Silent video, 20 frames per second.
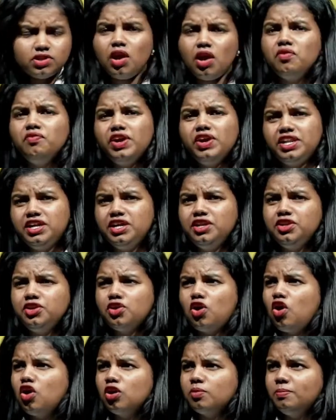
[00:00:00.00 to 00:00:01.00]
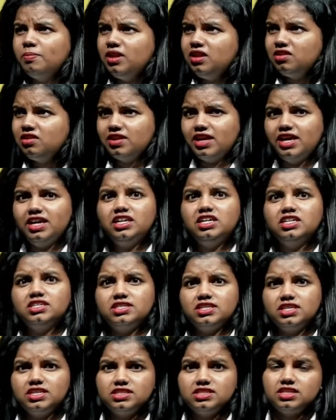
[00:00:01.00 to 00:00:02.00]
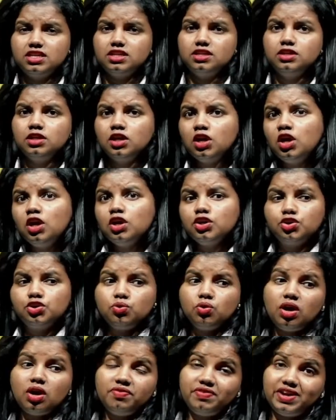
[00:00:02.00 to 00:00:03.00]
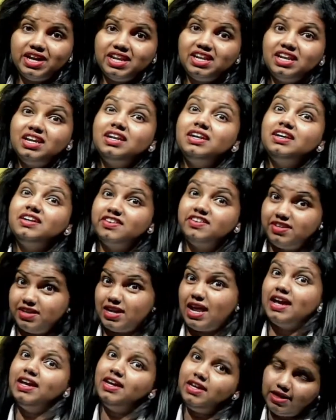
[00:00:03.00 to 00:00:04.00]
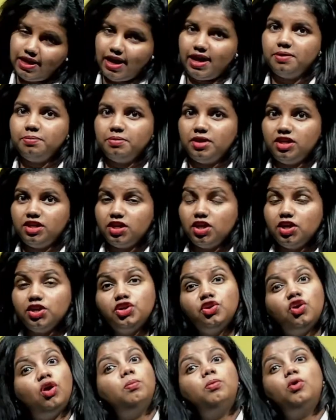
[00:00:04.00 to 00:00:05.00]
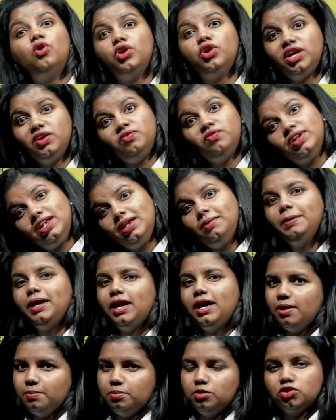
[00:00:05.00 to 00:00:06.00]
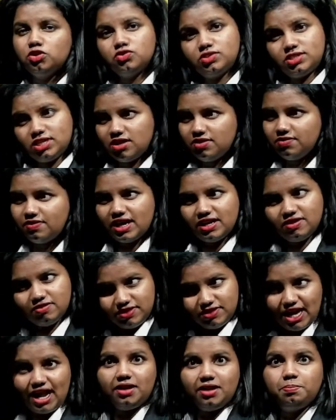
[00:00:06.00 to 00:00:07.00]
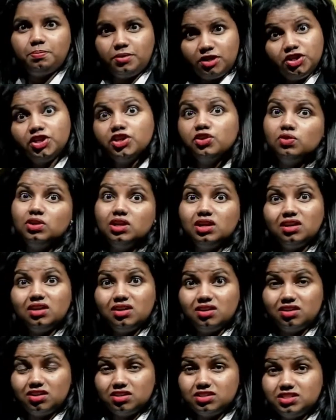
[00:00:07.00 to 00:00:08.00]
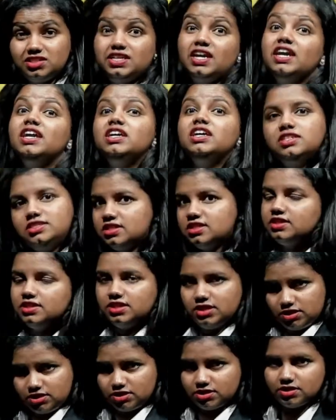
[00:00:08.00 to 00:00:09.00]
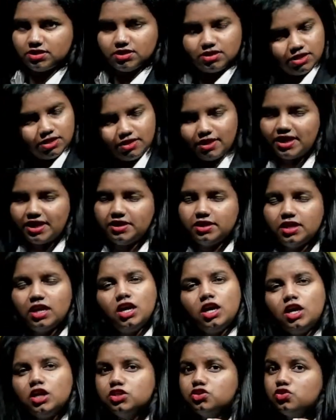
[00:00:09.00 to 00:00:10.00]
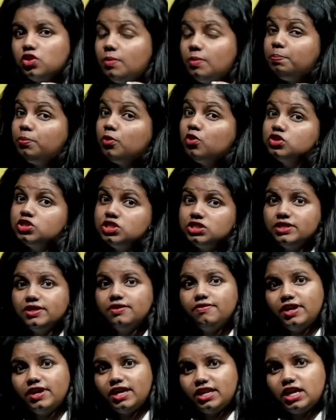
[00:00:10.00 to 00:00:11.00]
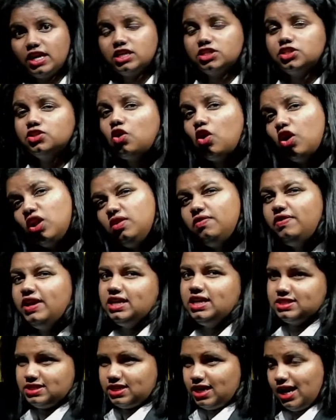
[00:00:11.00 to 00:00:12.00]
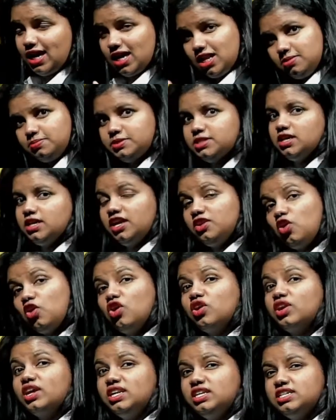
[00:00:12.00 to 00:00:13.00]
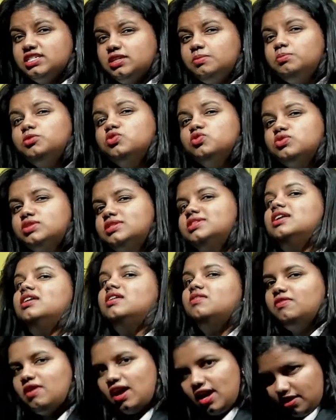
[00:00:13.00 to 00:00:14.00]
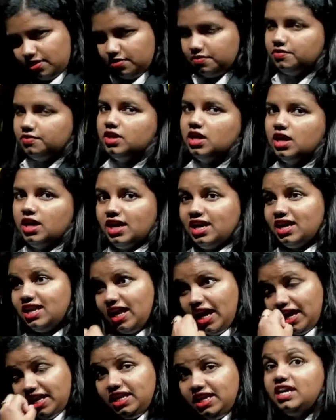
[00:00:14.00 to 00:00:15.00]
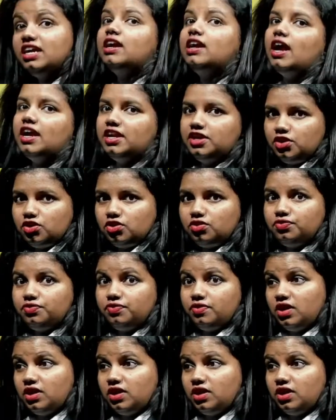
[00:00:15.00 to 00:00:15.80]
very normal rainy season to a very dry climate, your body will be able to survive that particular change in niche, right? So a positive variation always helps an organism to survive in any kind of